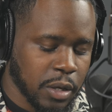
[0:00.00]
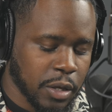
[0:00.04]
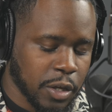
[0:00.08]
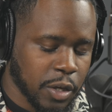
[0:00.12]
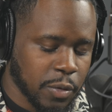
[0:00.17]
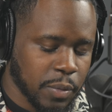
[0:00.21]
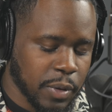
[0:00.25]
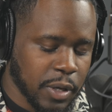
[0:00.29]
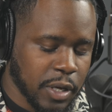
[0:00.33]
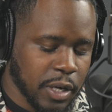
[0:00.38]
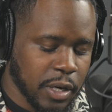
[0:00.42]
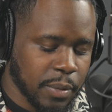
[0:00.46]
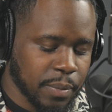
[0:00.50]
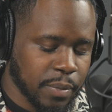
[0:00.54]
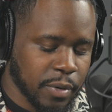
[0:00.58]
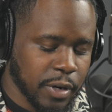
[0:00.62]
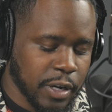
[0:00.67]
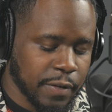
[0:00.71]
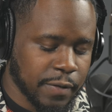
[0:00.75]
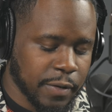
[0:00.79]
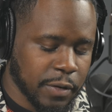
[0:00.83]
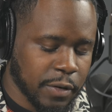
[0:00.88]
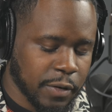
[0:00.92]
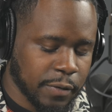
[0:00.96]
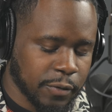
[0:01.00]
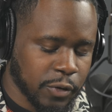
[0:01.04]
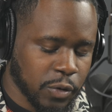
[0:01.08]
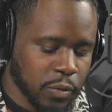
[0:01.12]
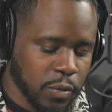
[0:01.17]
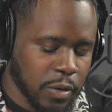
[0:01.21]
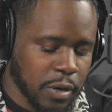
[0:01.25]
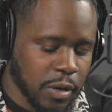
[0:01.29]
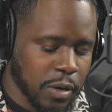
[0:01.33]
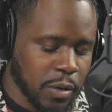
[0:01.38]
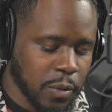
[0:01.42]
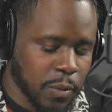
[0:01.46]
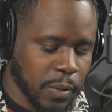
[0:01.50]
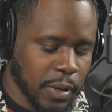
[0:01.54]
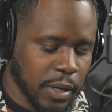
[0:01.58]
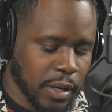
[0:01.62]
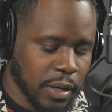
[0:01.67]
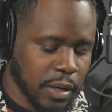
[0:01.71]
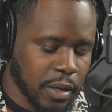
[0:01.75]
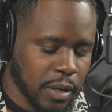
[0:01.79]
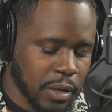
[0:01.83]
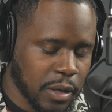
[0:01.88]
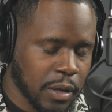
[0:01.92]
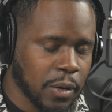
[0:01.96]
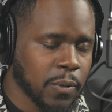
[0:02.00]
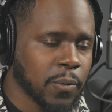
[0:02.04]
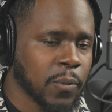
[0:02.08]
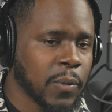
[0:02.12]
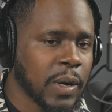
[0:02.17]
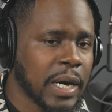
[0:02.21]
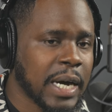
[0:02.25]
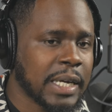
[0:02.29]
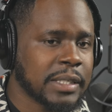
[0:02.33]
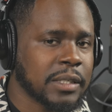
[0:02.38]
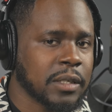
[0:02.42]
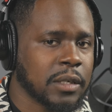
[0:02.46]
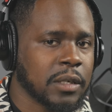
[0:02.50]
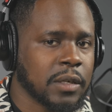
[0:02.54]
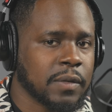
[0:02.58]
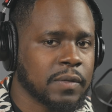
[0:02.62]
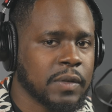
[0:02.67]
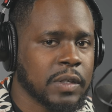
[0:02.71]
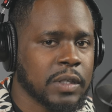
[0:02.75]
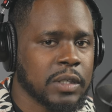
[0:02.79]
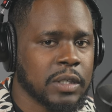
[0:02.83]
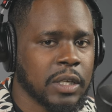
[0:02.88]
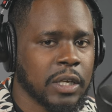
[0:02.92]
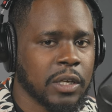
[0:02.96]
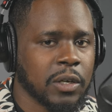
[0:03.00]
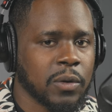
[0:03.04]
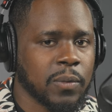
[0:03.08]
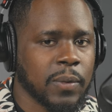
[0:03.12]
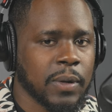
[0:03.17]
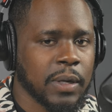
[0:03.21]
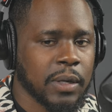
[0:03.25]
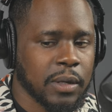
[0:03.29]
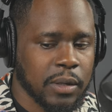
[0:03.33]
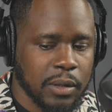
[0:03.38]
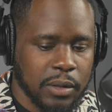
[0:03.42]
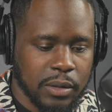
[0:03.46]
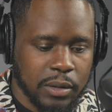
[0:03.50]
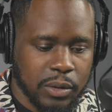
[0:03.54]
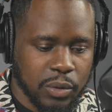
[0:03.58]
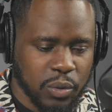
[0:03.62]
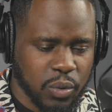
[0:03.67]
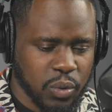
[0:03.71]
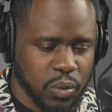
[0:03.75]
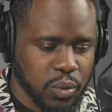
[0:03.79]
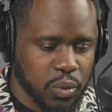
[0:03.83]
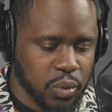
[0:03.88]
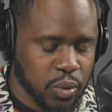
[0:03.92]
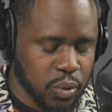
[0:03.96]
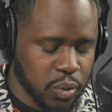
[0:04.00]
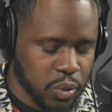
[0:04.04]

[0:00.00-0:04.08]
You become brave enough to walk away and wise enough to stay away. Oof.